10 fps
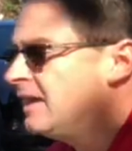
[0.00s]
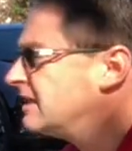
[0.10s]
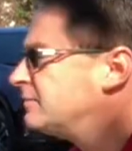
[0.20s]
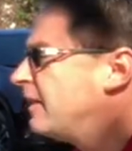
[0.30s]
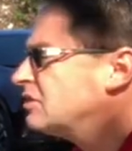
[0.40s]

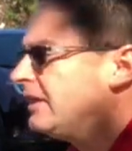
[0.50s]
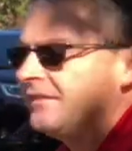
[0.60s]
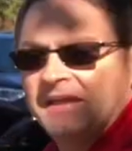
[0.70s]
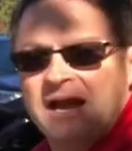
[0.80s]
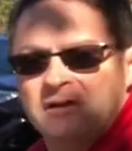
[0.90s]
especially
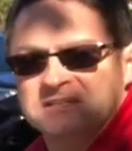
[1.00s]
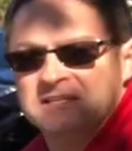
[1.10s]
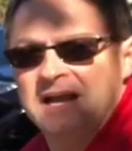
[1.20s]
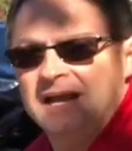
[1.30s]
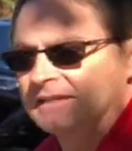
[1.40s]
on the
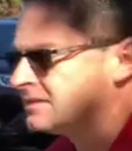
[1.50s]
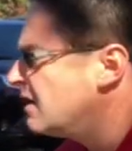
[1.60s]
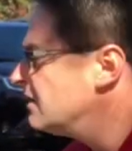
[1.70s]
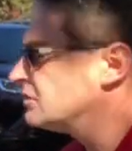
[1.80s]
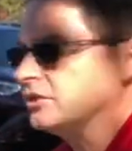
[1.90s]
outsides,
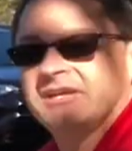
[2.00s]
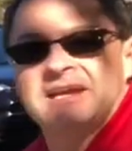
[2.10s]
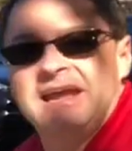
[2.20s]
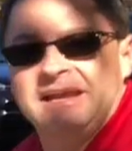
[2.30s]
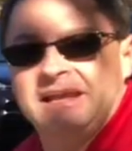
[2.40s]
so you
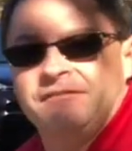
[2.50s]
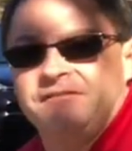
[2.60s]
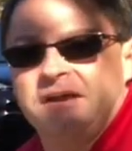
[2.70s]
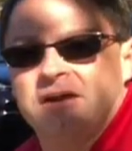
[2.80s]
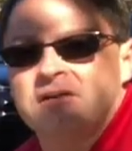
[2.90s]
can kind of get a
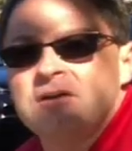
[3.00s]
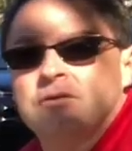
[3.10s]
feel.